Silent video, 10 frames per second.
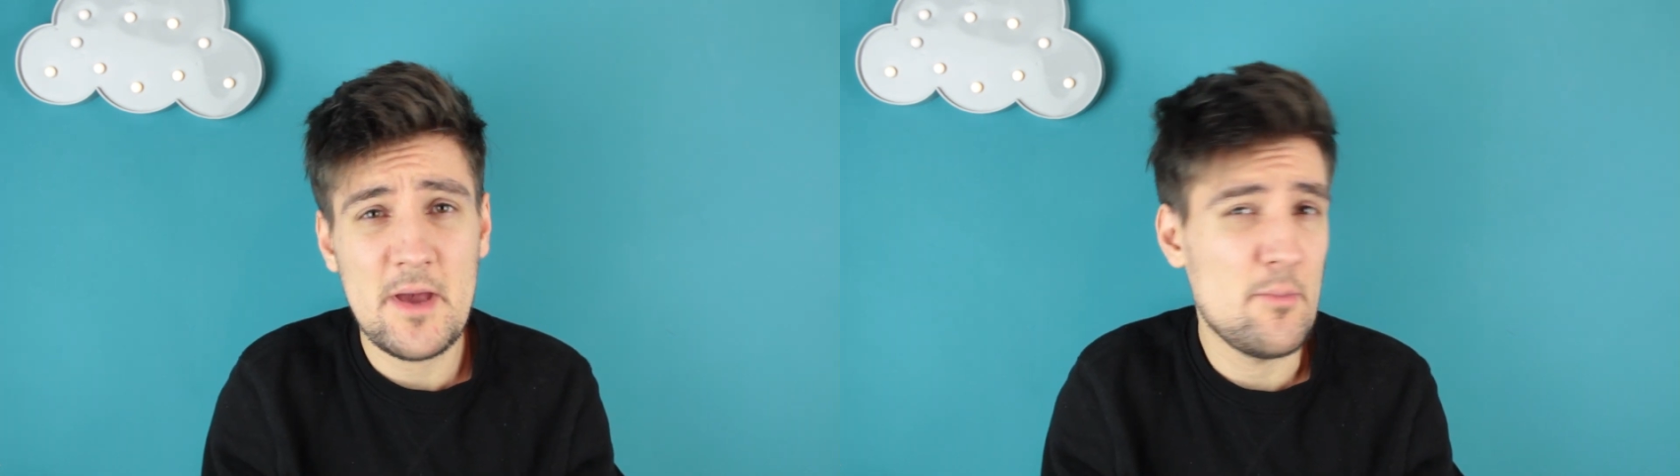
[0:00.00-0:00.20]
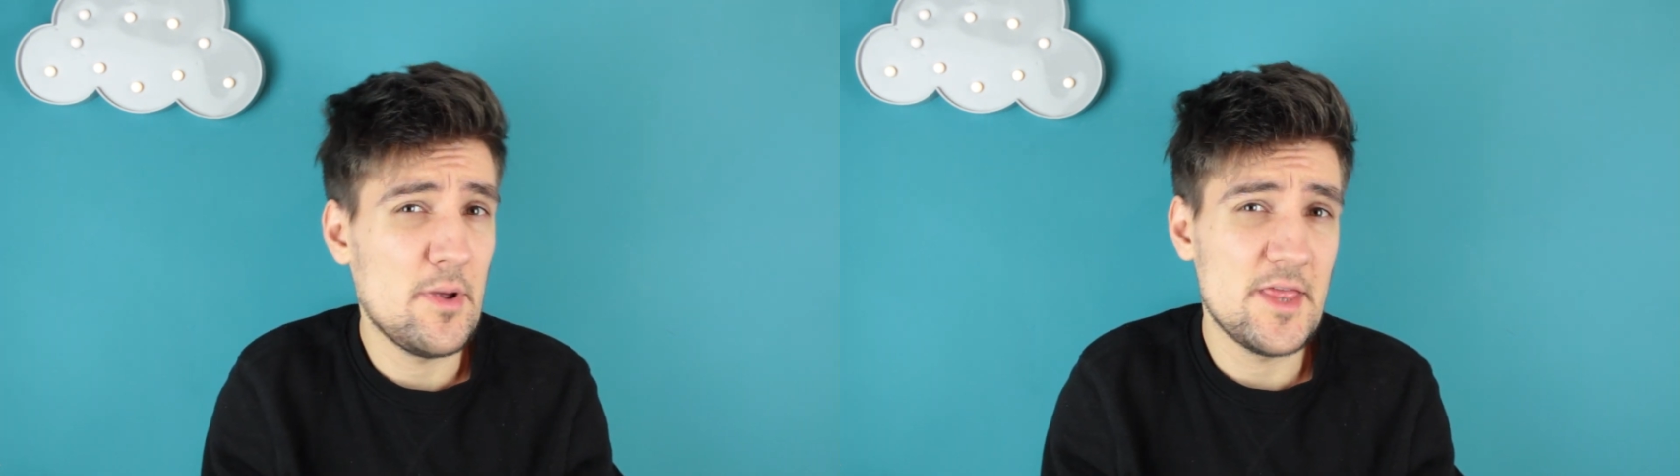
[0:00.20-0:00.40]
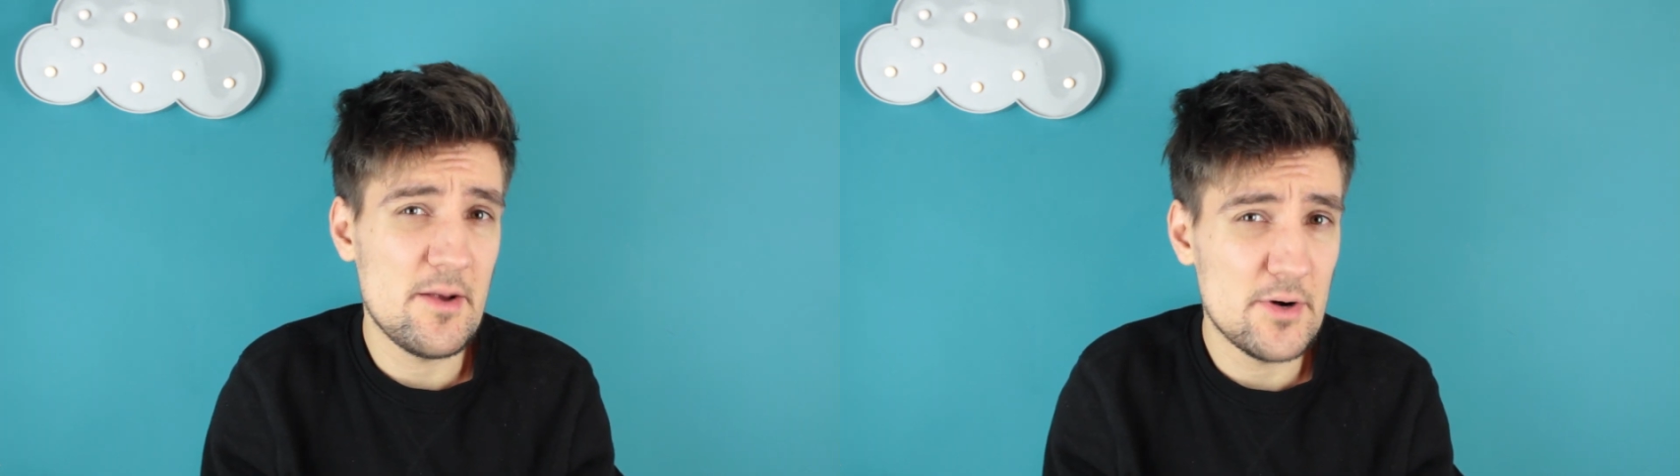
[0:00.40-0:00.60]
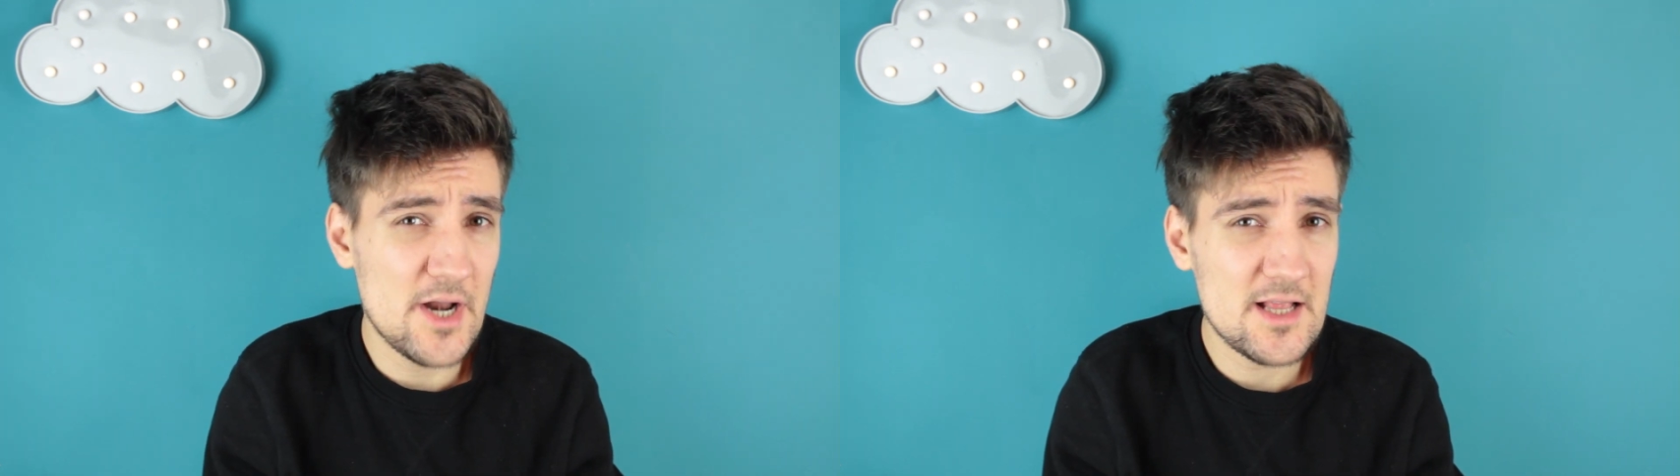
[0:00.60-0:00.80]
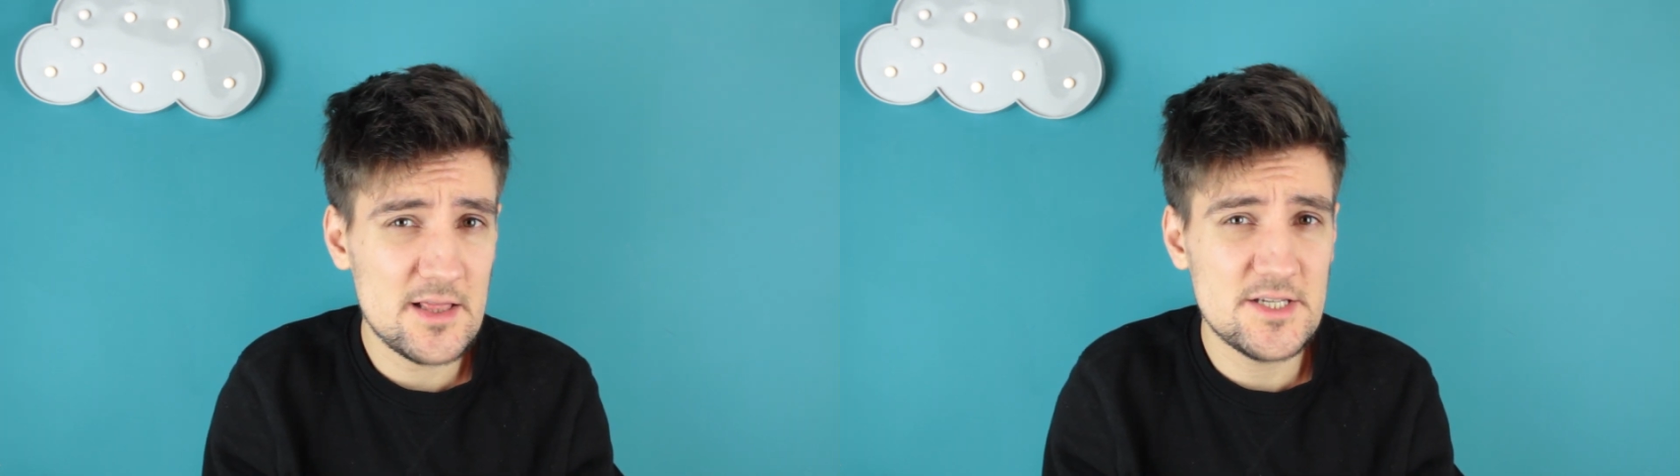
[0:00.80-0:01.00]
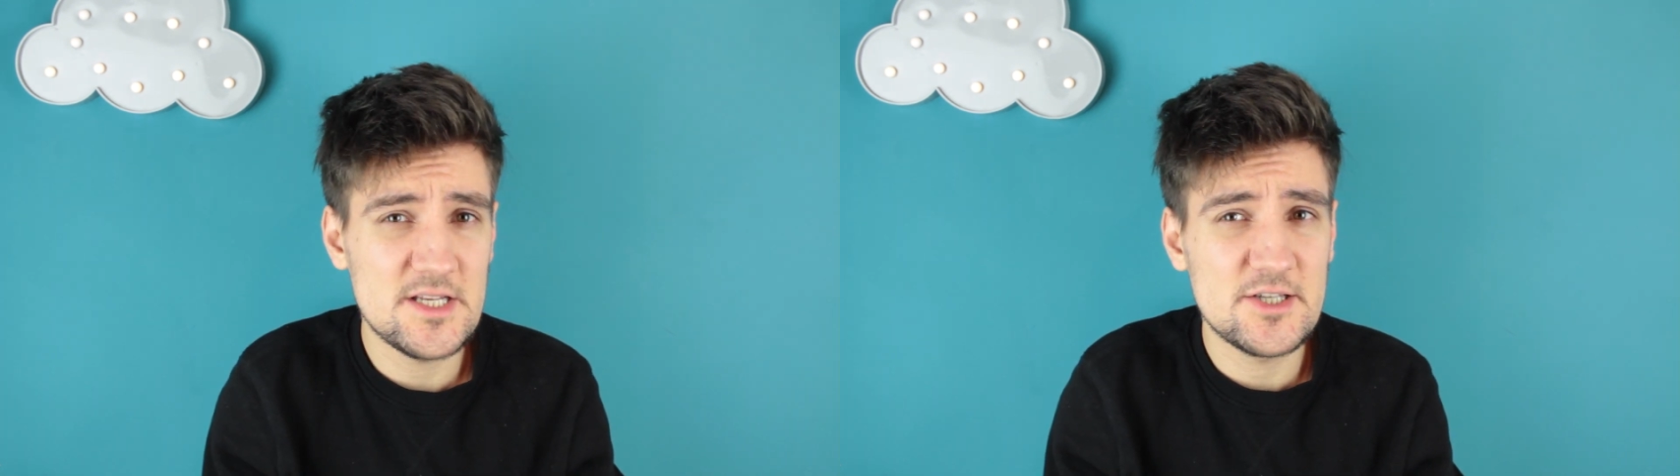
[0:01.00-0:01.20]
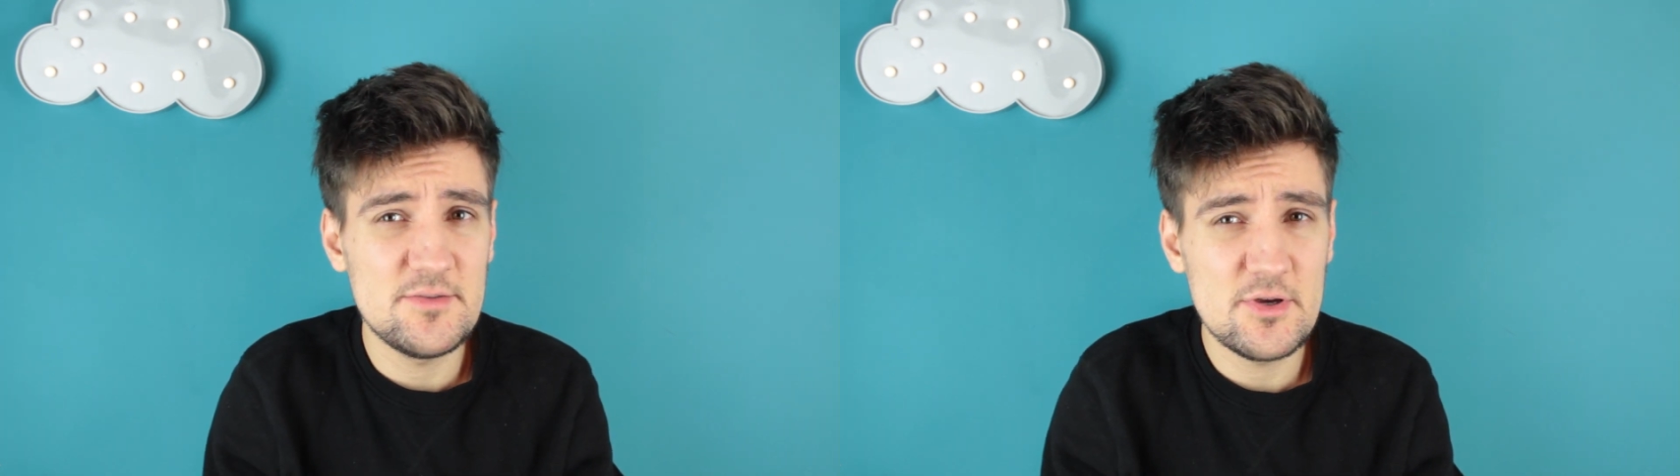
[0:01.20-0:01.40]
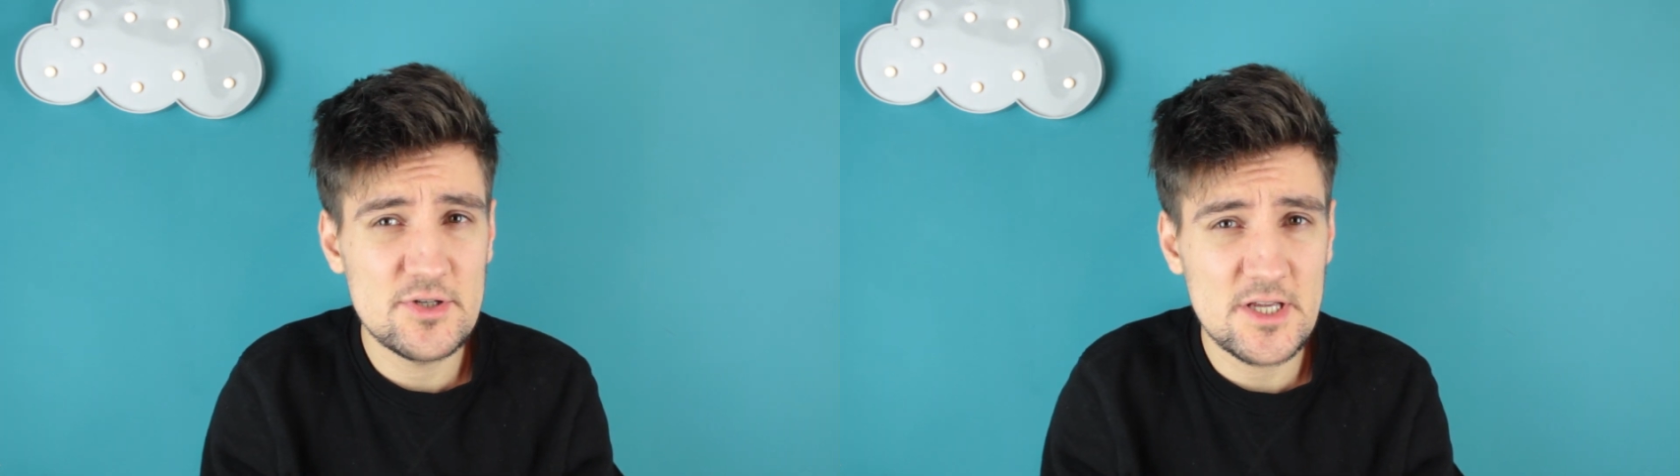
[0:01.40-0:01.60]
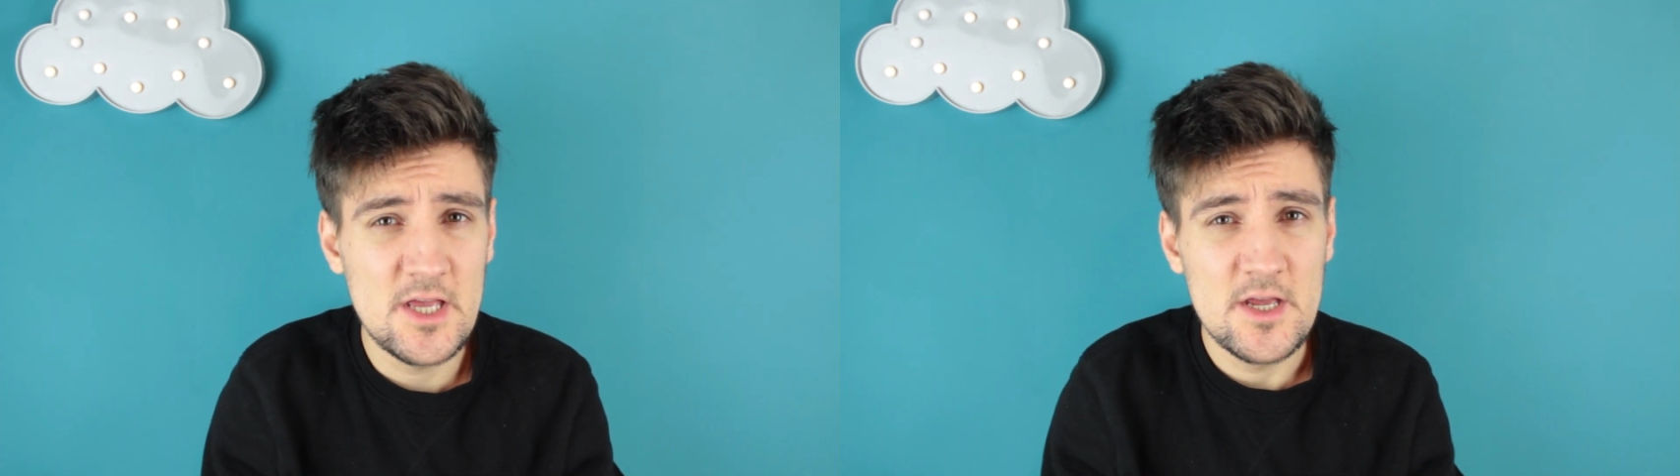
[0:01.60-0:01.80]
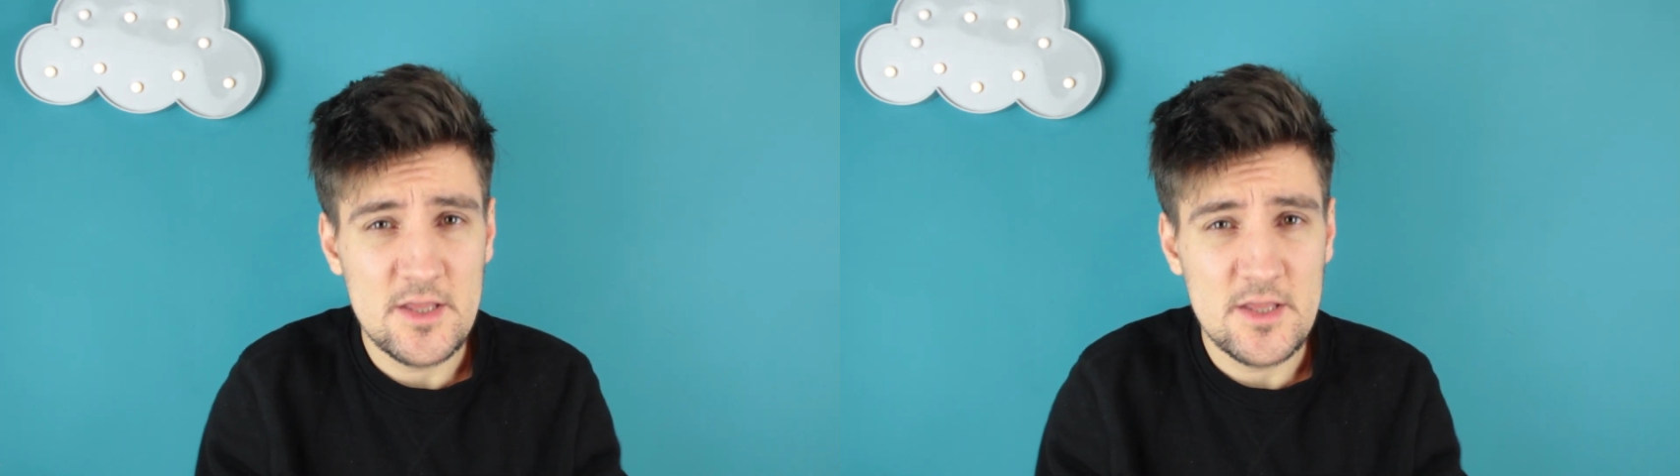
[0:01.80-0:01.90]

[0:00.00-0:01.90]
and when they were not listening to music,